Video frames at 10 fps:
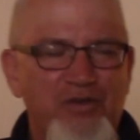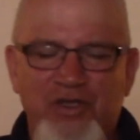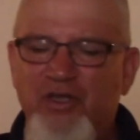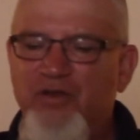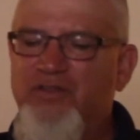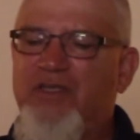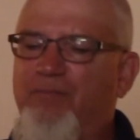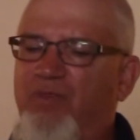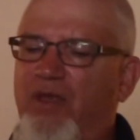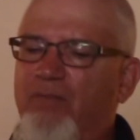you to do
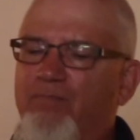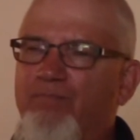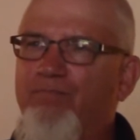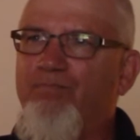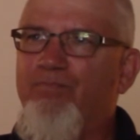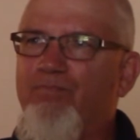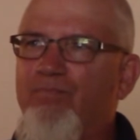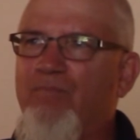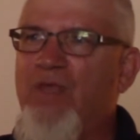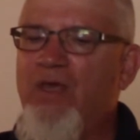something.
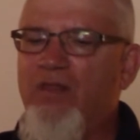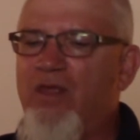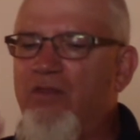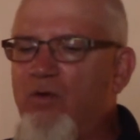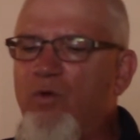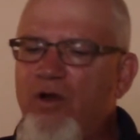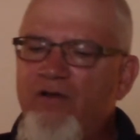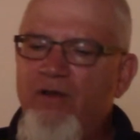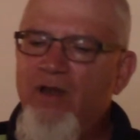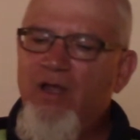The, the
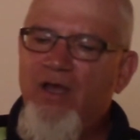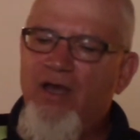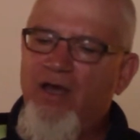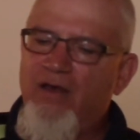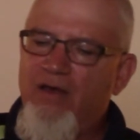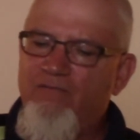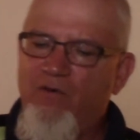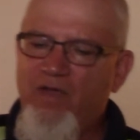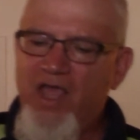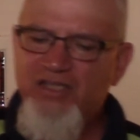word uh,
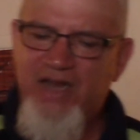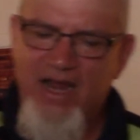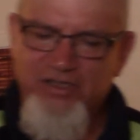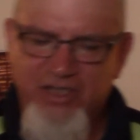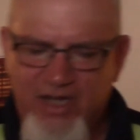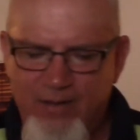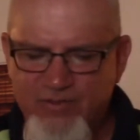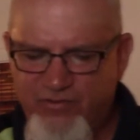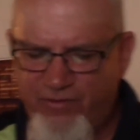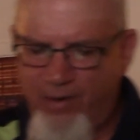vocation actually
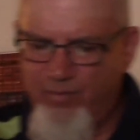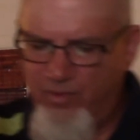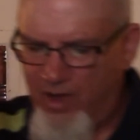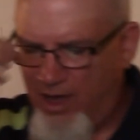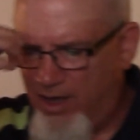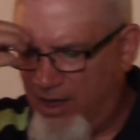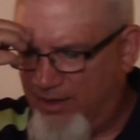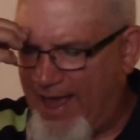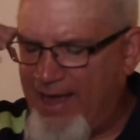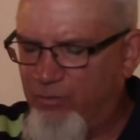comes from a, uh, a
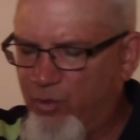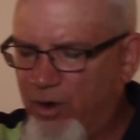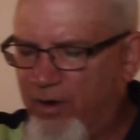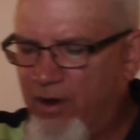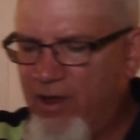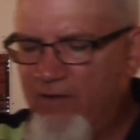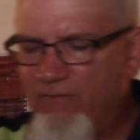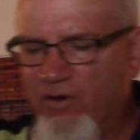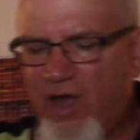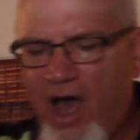Latin word,
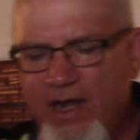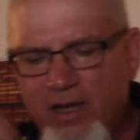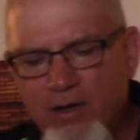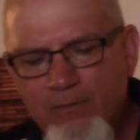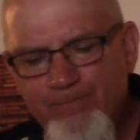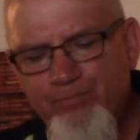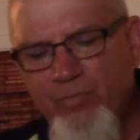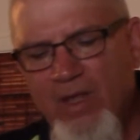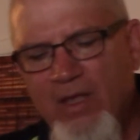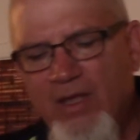vocatio,
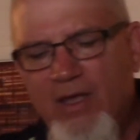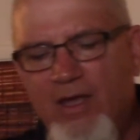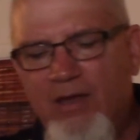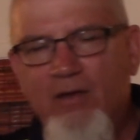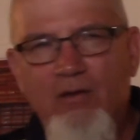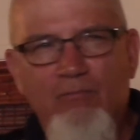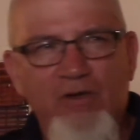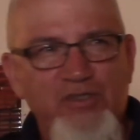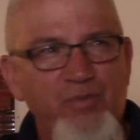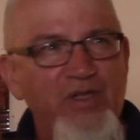uh,
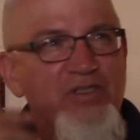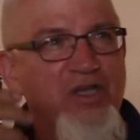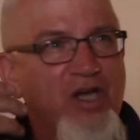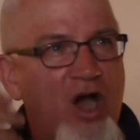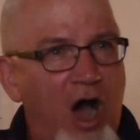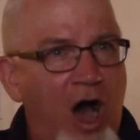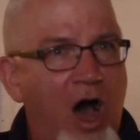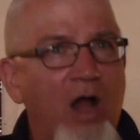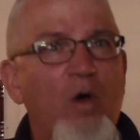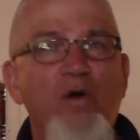which means to
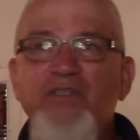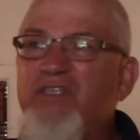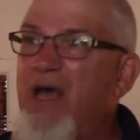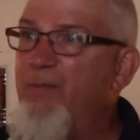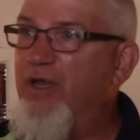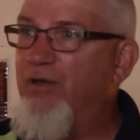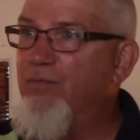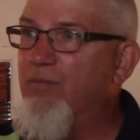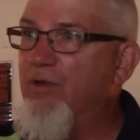call or summon.